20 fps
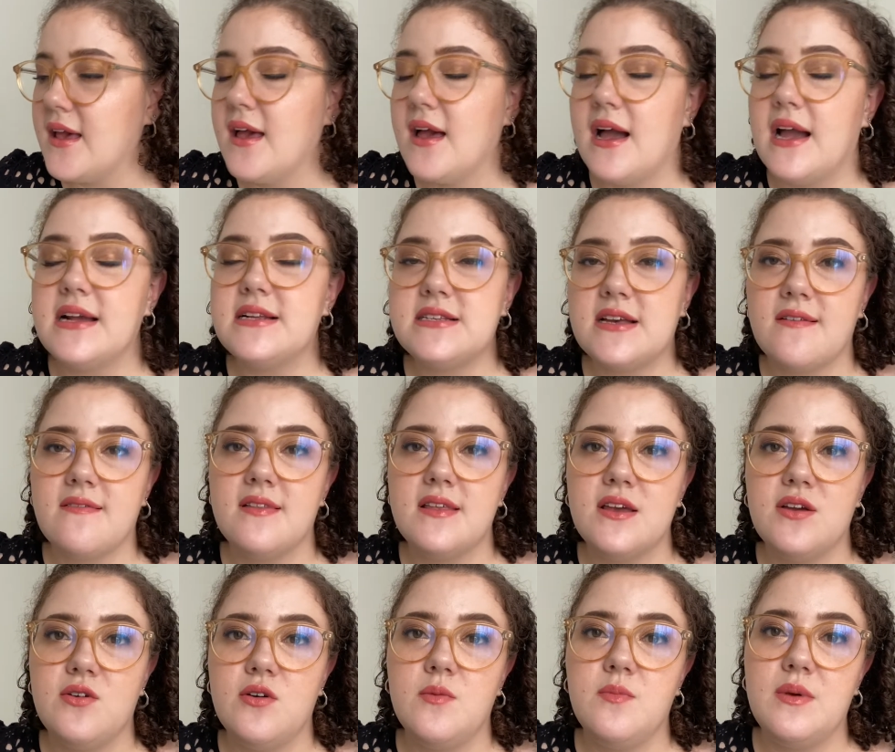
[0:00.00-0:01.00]
I definitely
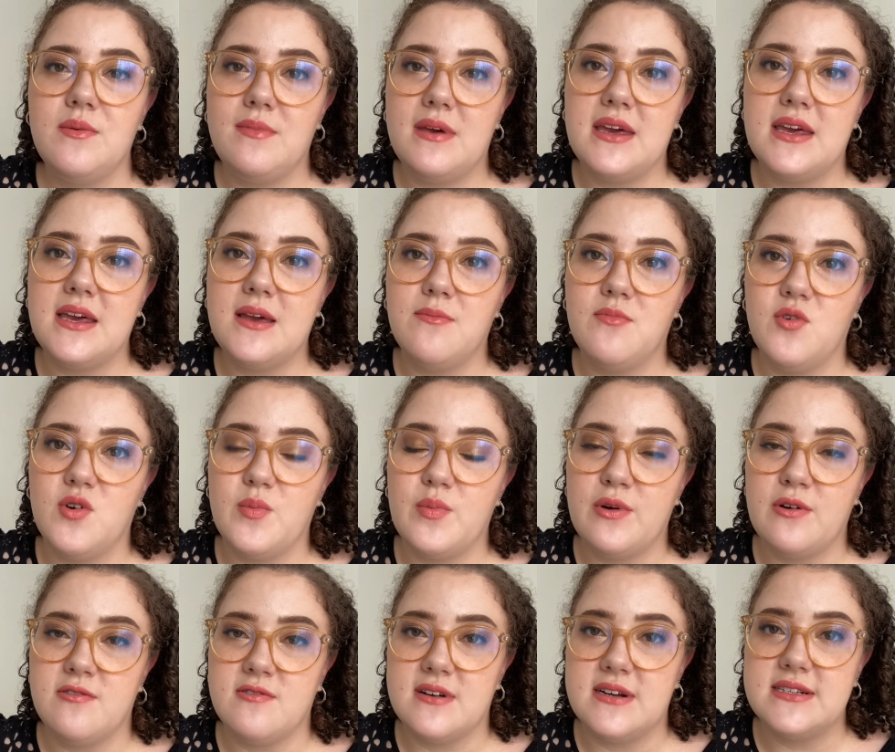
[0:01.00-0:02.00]
could be making more
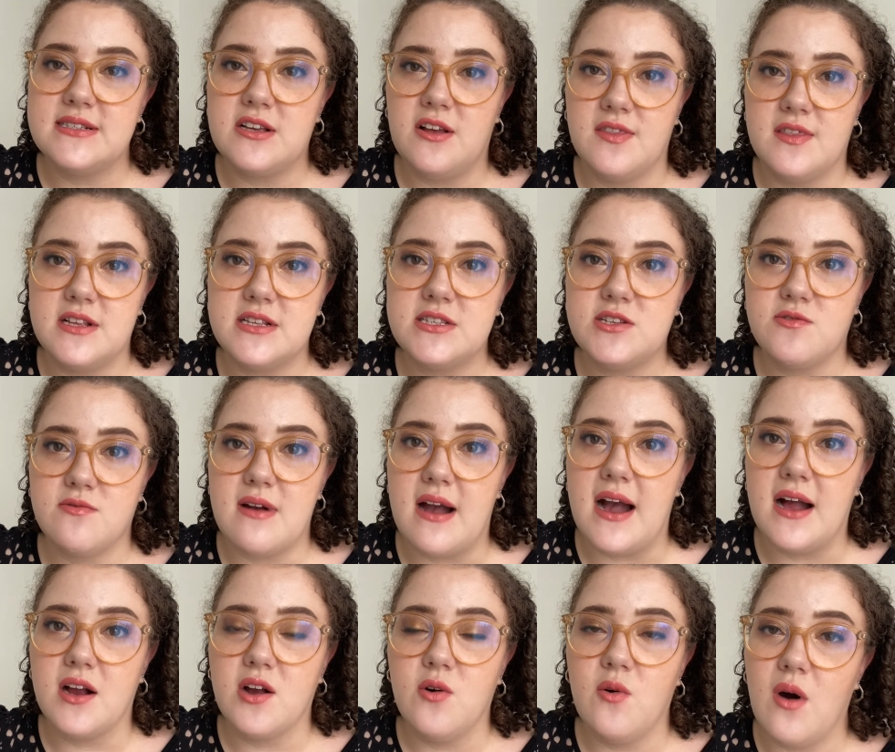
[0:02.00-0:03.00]
progress on the Surat
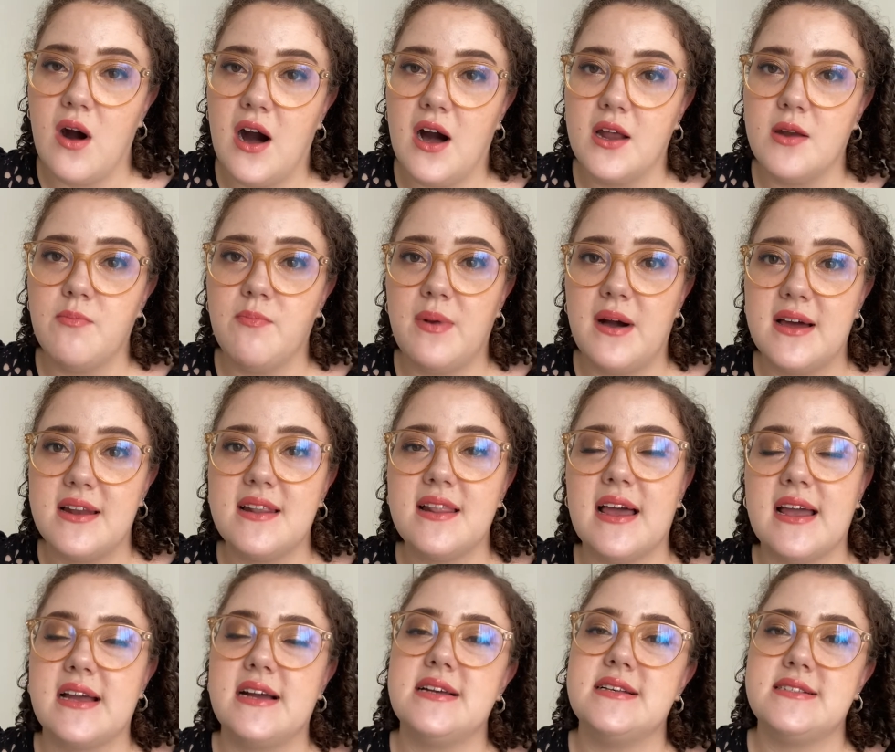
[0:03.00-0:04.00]
quad, but
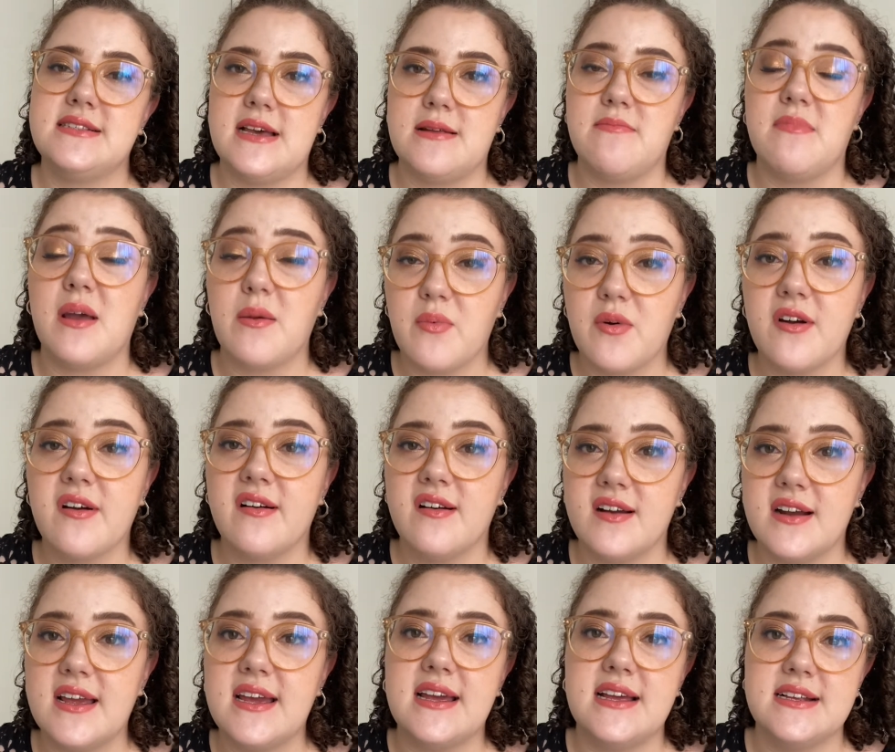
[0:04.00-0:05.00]
like I said, my
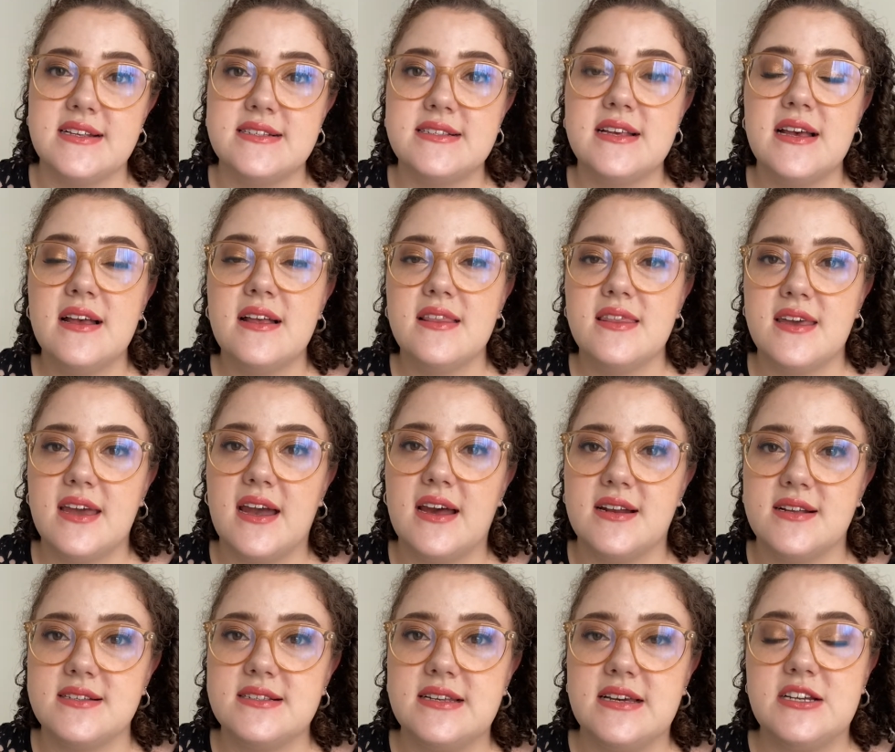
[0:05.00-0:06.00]
priority is the
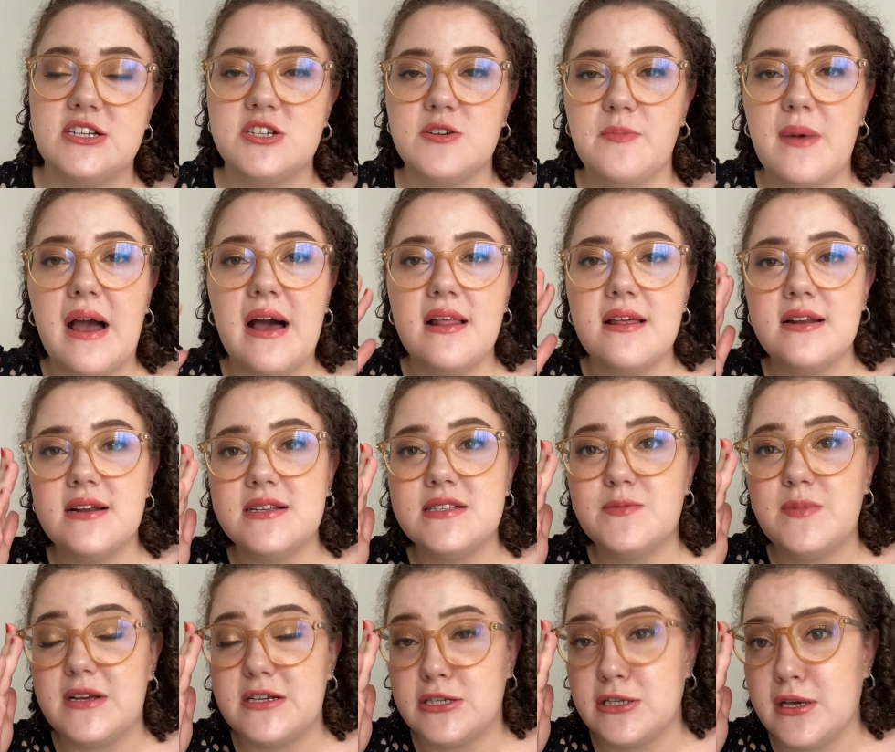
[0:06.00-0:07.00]
Anastasia palette,
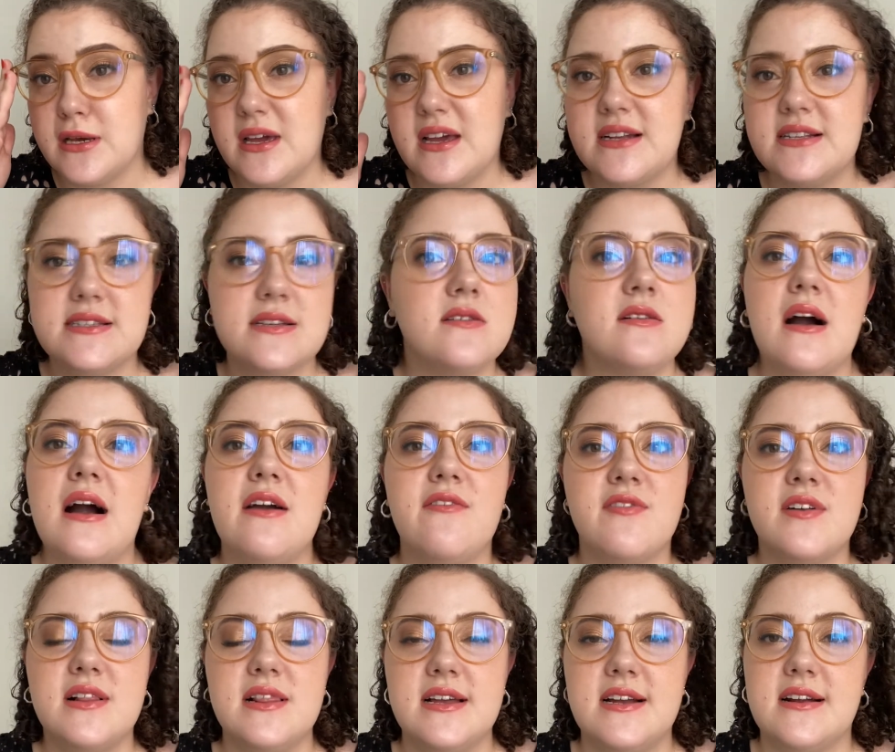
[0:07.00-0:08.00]
especially until I've
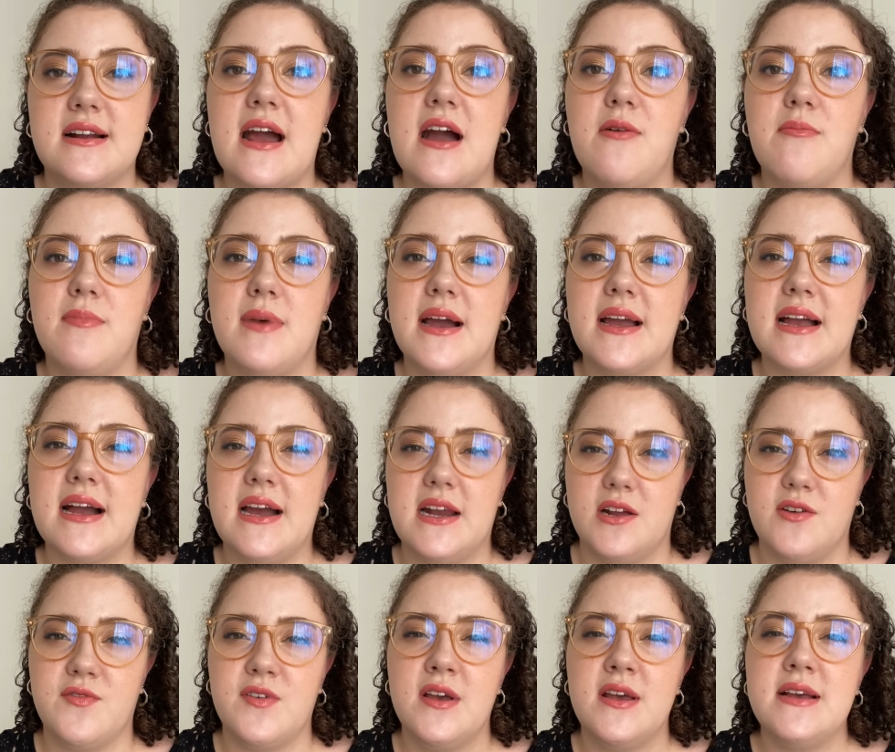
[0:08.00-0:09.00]
cleared out my kind
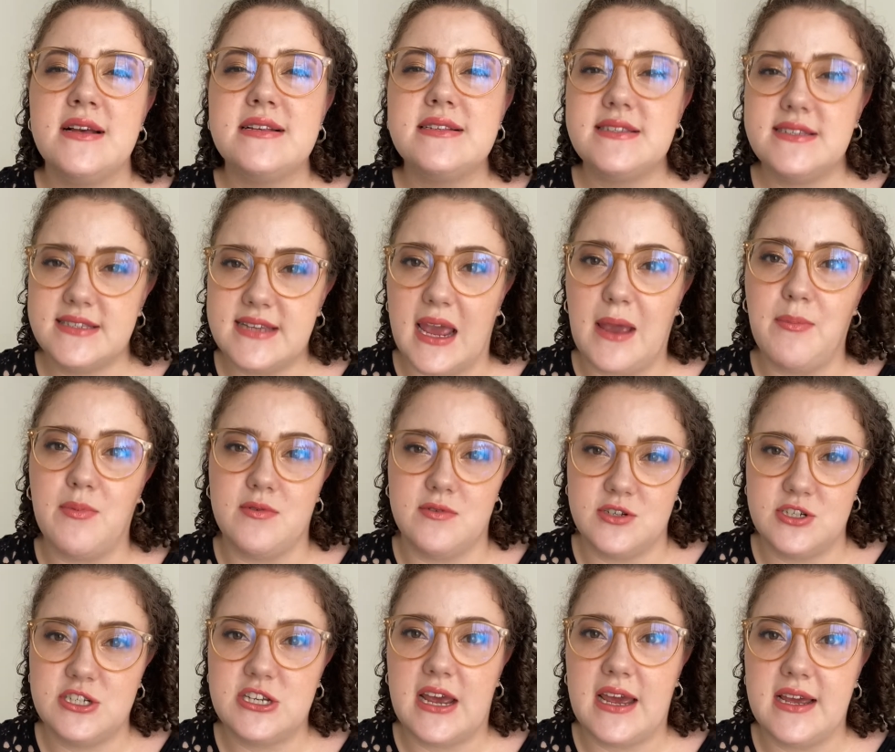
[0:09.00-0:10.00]
of staple
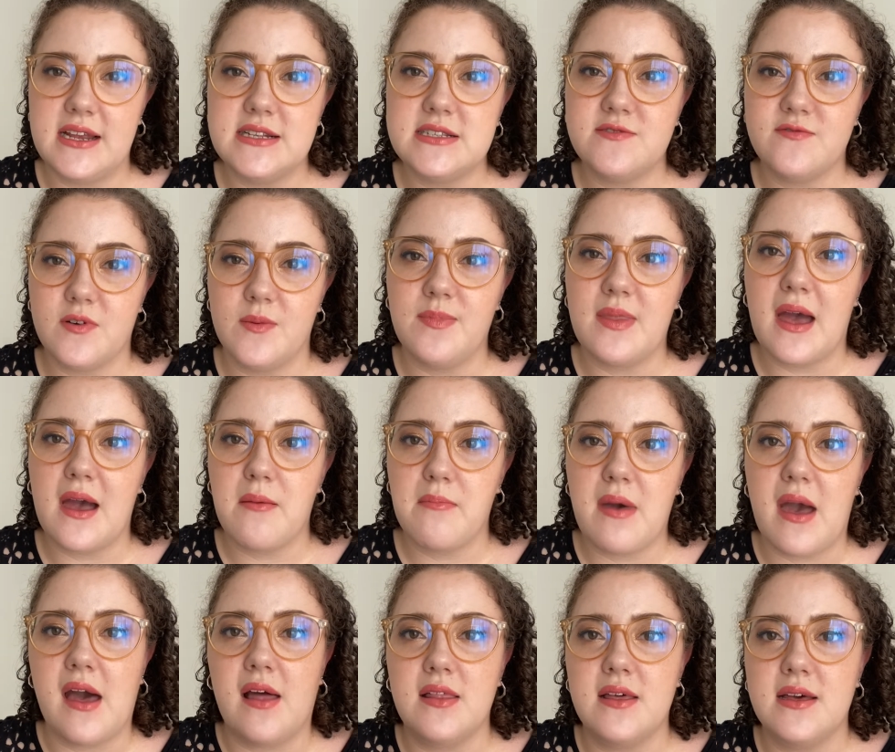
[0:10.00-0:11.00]
shades from that
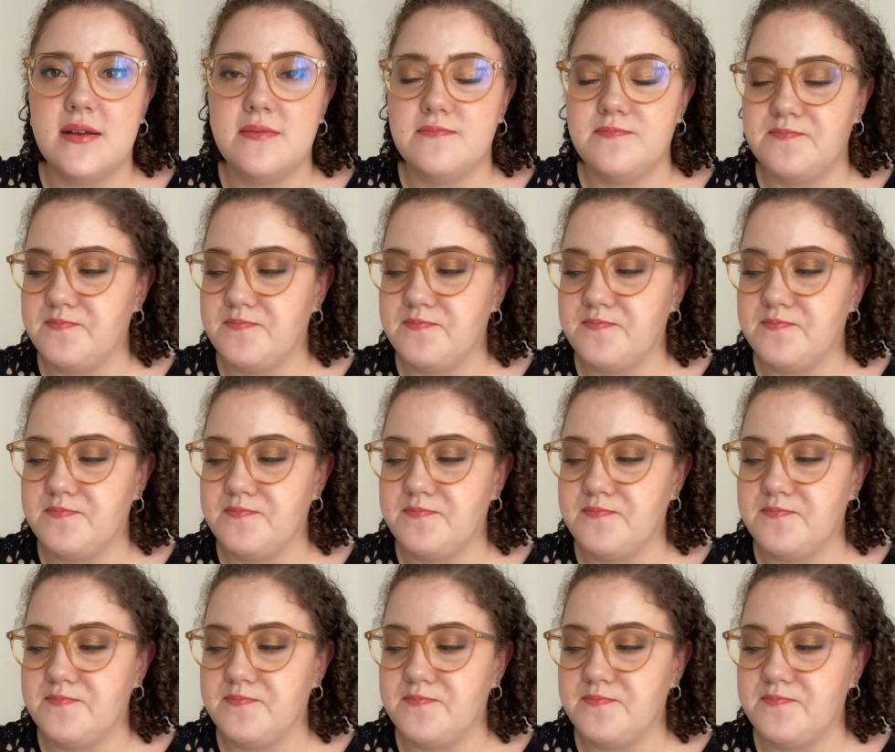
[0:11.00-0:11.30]
palette.